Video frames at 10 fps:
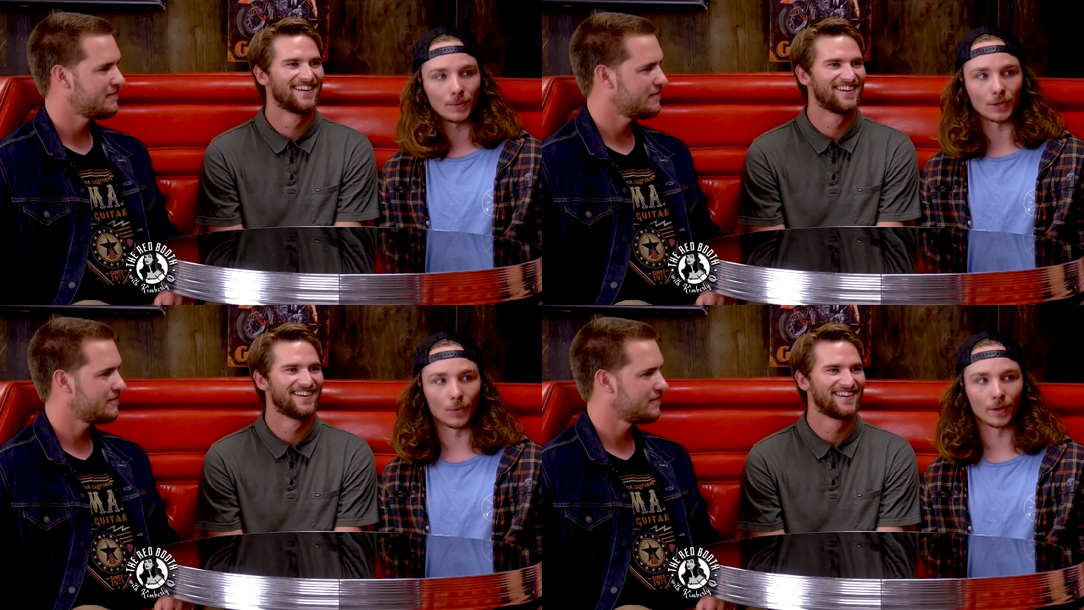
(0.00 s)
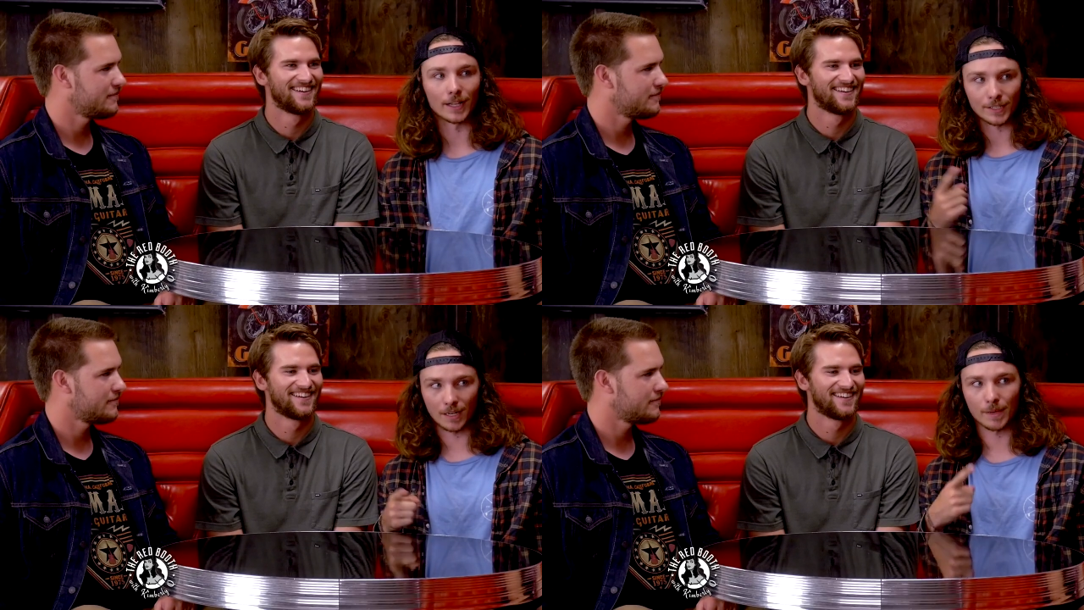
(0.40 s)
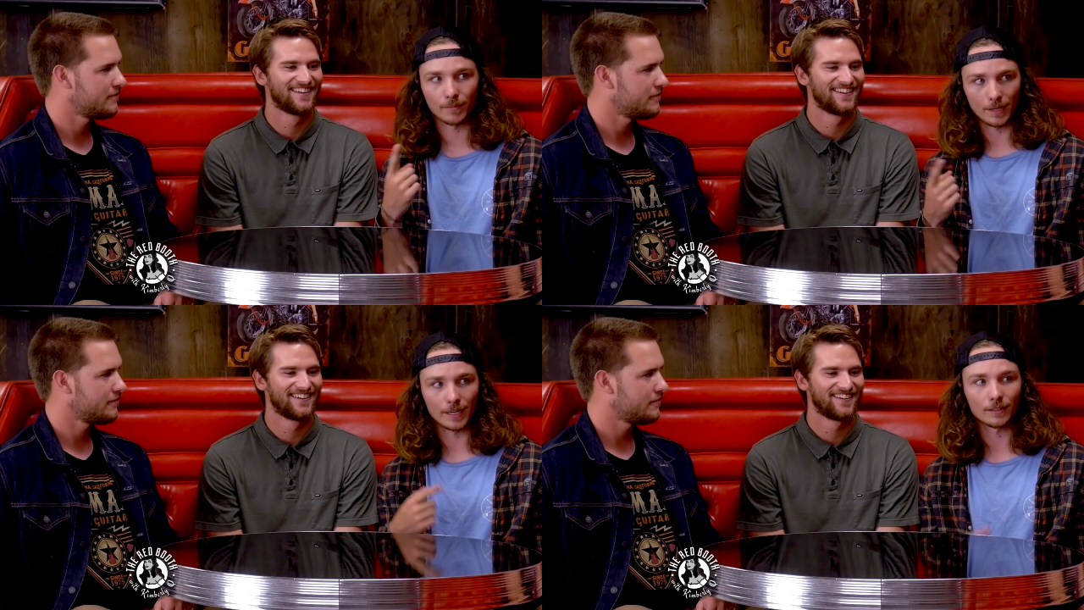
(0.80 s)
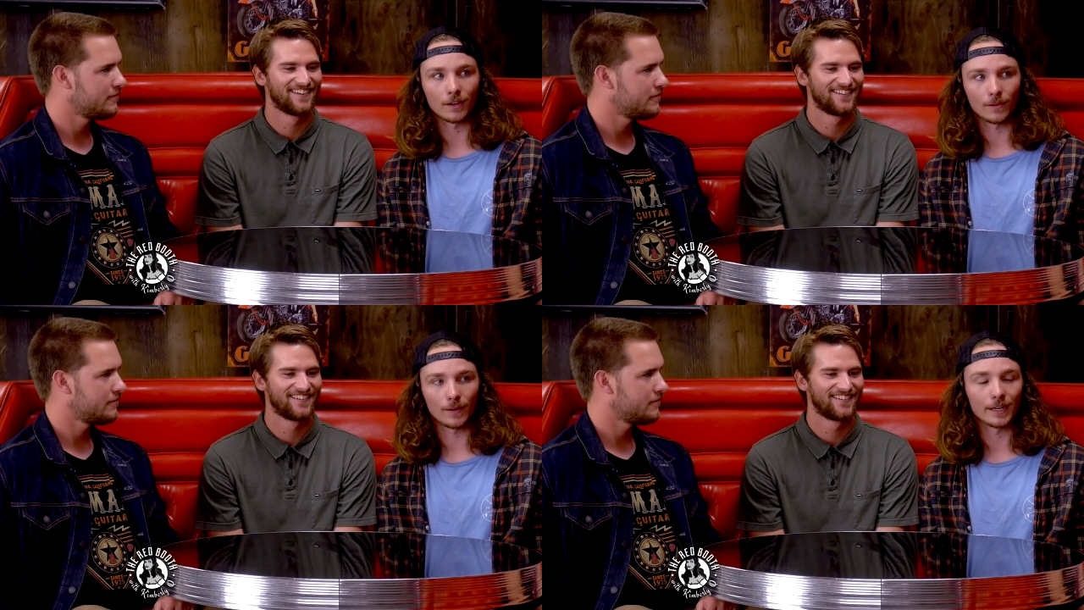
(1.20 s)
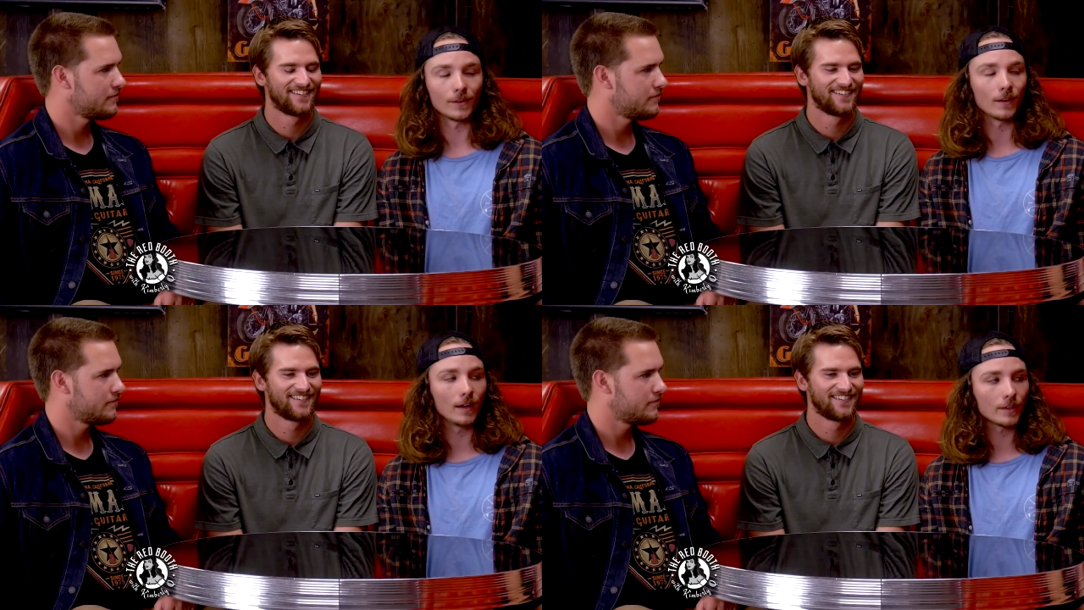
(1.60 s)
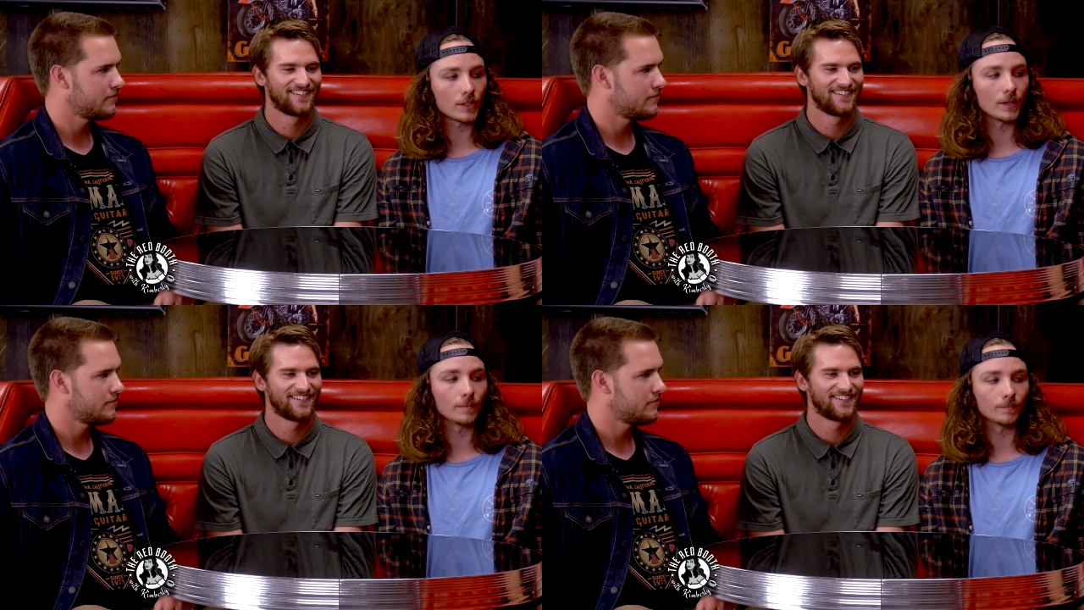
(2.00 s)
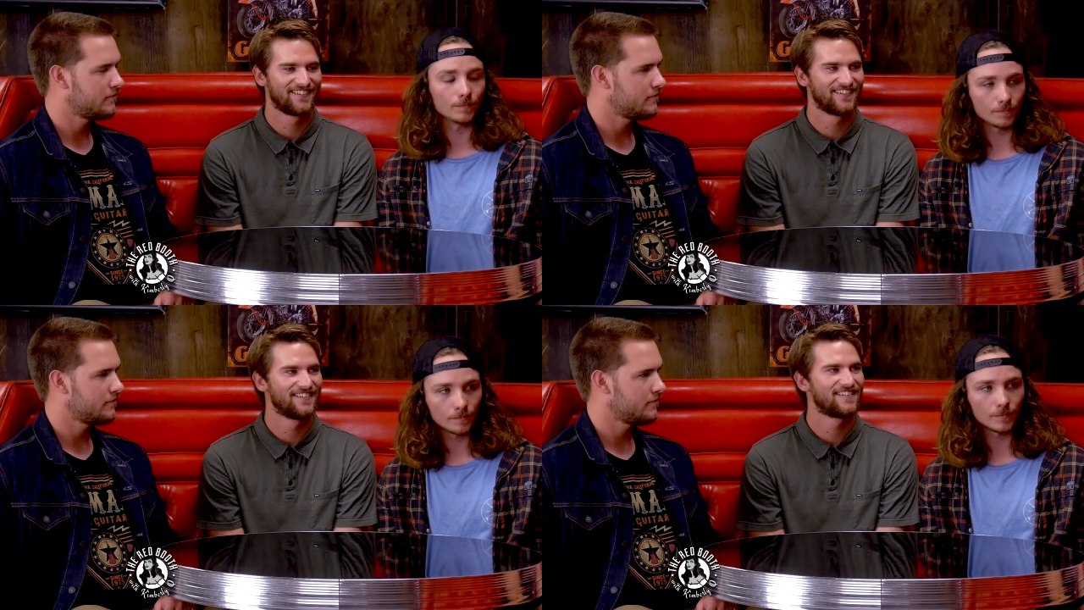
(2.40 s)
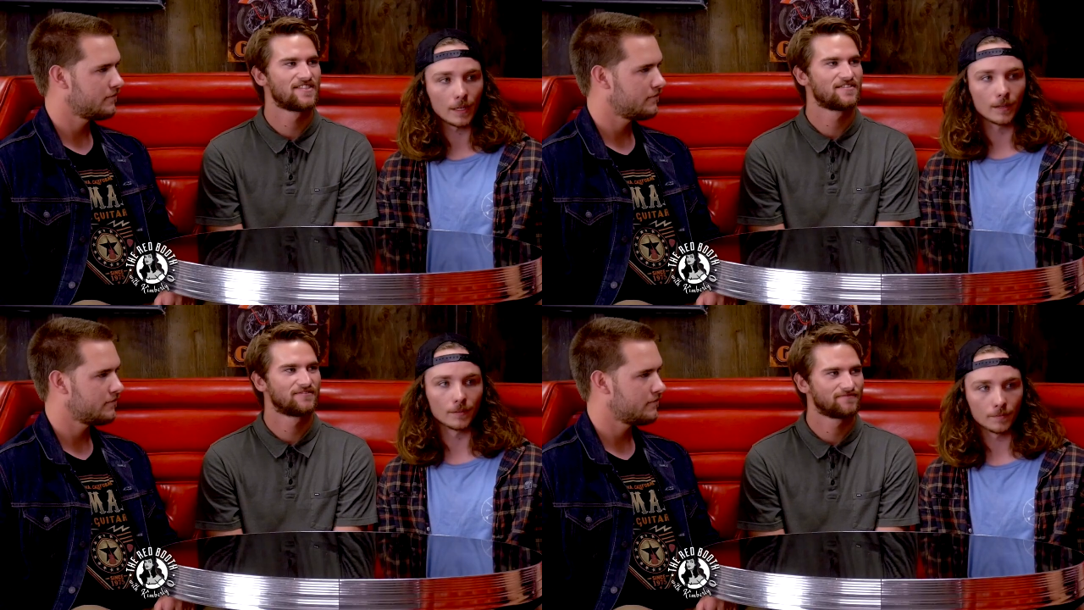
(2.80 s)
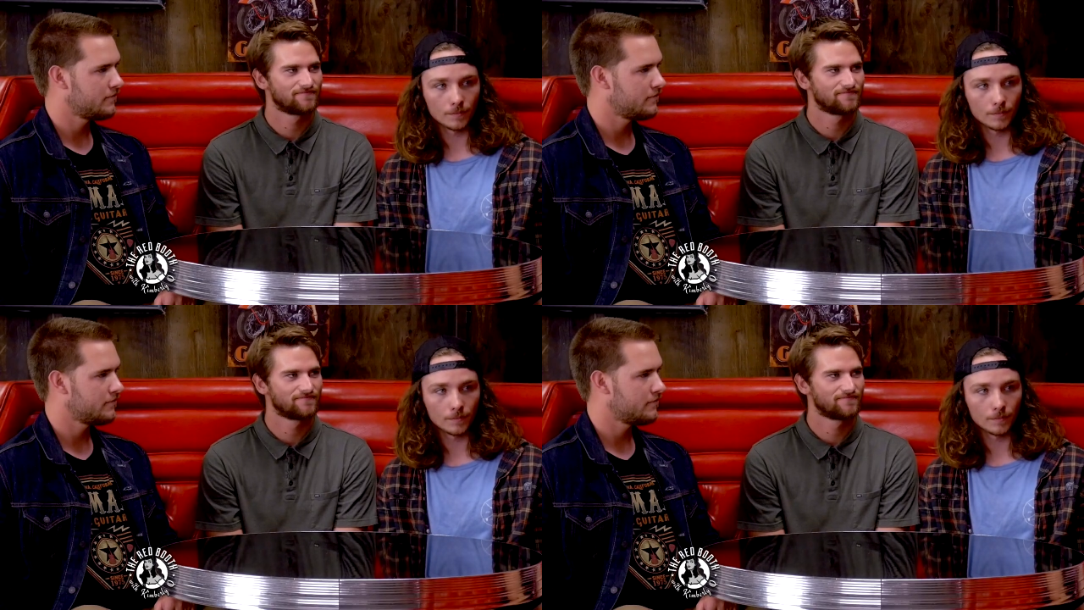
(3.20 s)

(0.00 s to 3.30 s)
Speaker 1: on a recording that's going to be played on the radio a lot no. so yeah